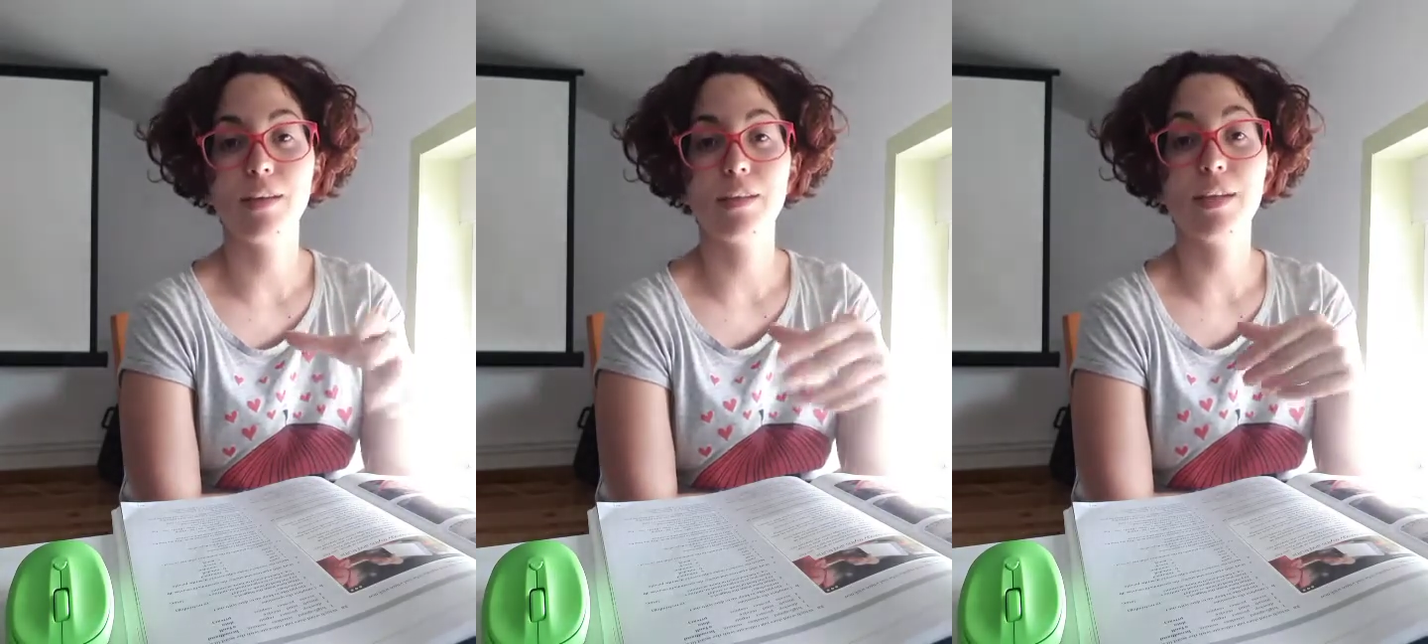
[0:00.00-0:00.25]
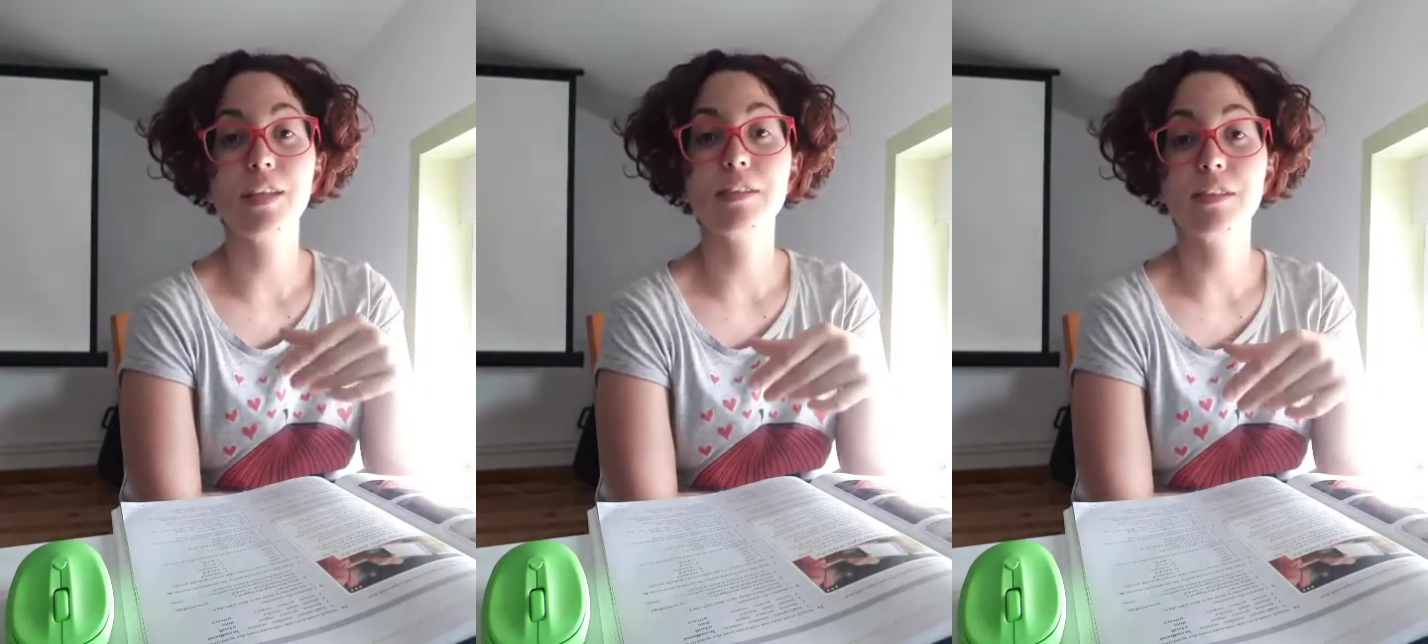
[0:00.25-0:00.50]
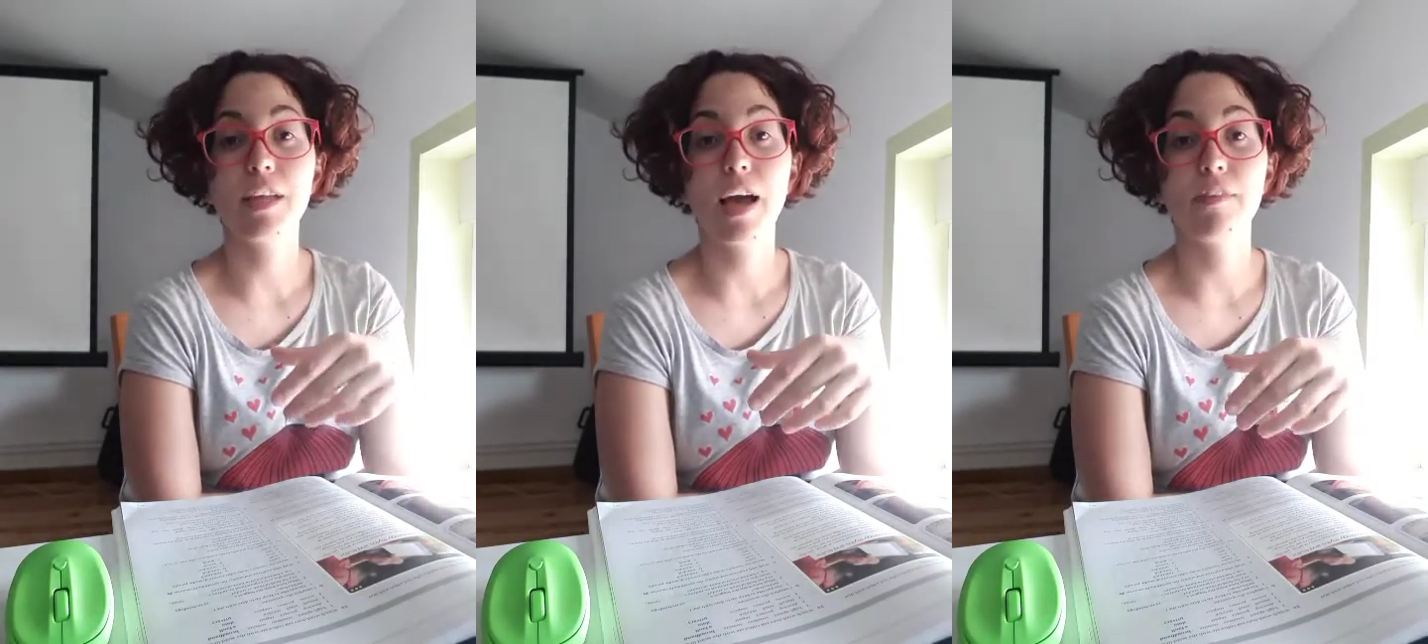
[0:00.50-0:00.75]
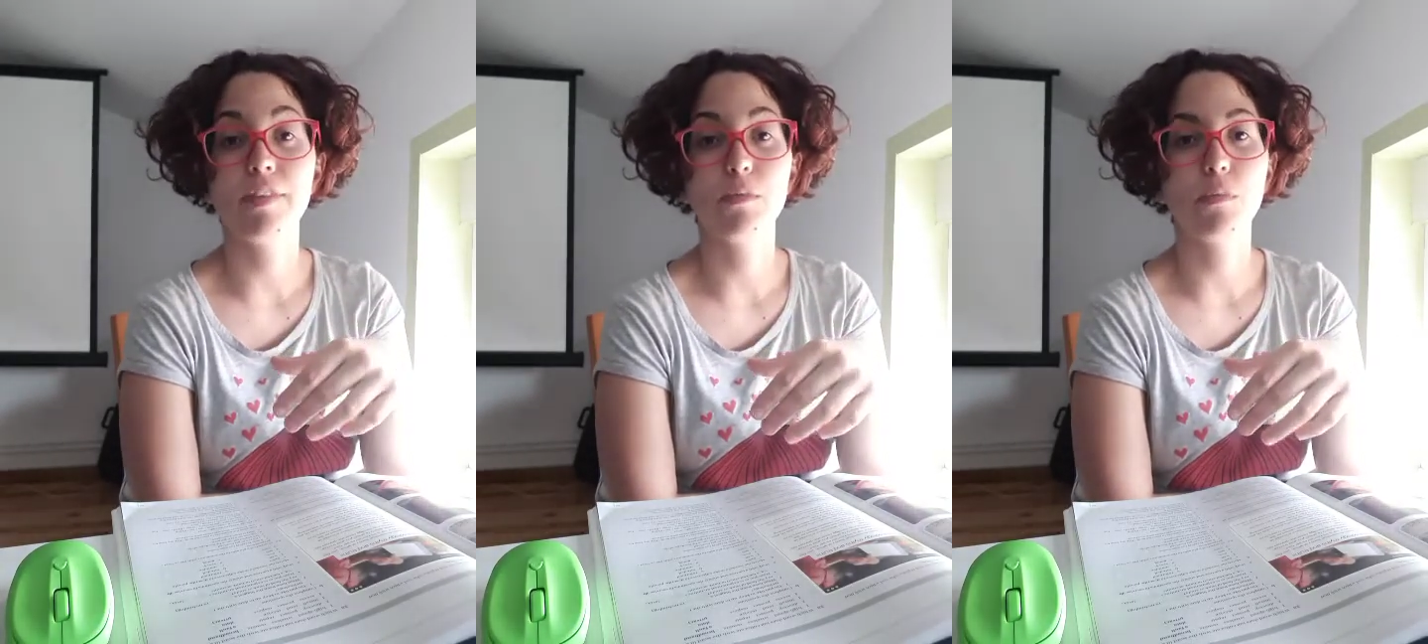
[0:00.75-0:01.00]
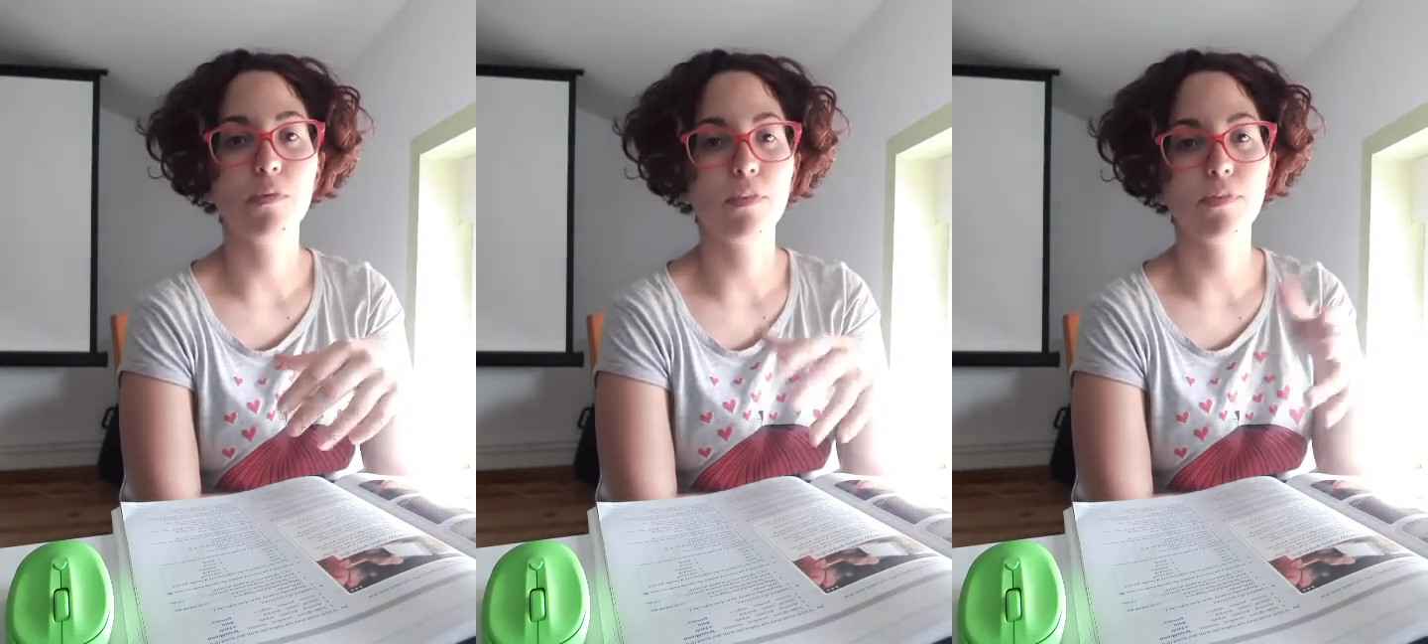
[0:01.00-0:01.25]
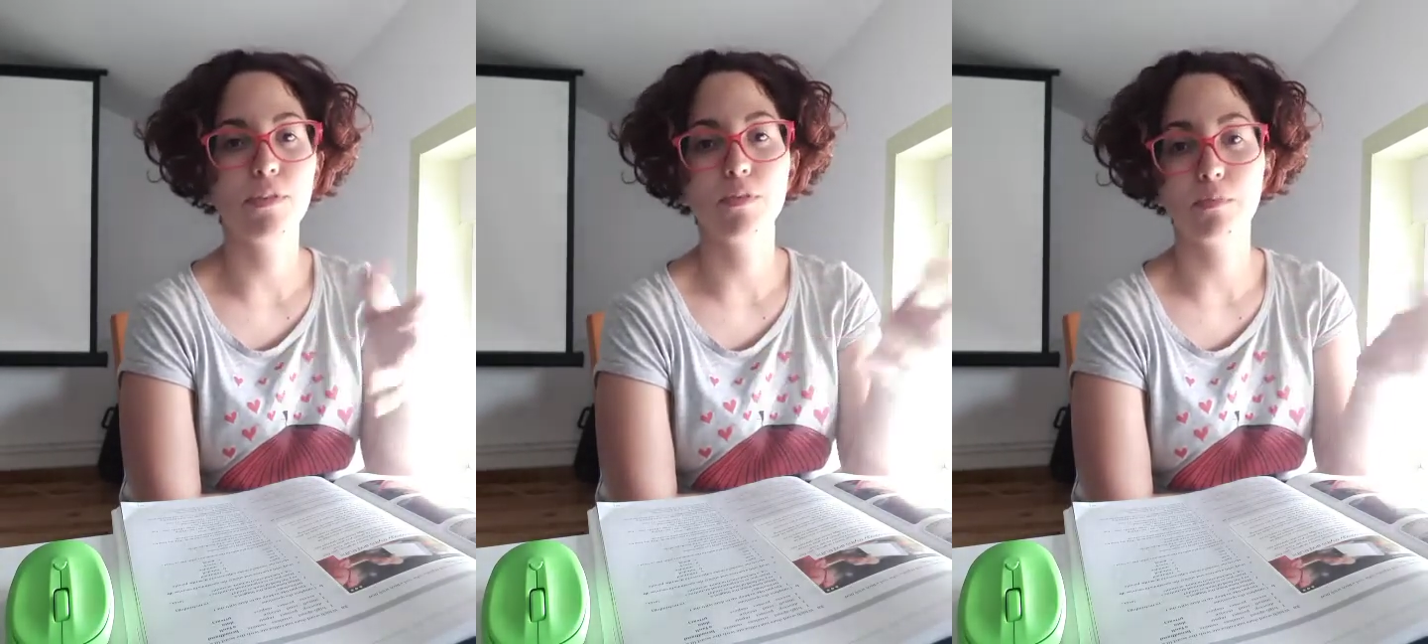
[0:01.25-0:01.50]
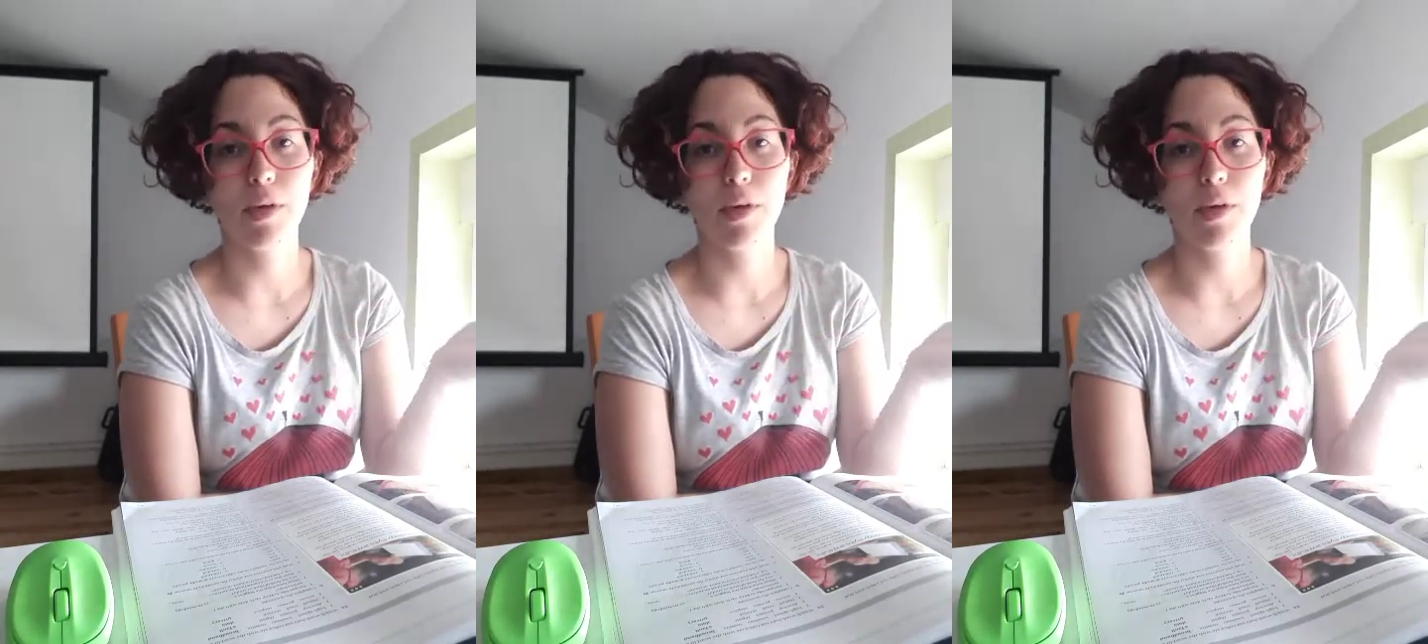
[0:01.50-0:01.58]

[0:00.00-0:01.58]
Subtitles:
internet I have in the mobile phone,